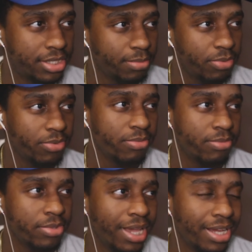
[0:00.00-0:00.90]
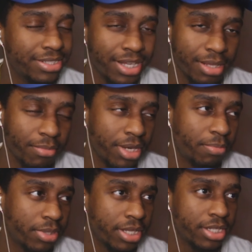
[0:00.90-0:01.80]
simple gaslighting
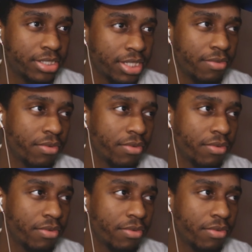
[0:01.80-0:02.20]
manipulation.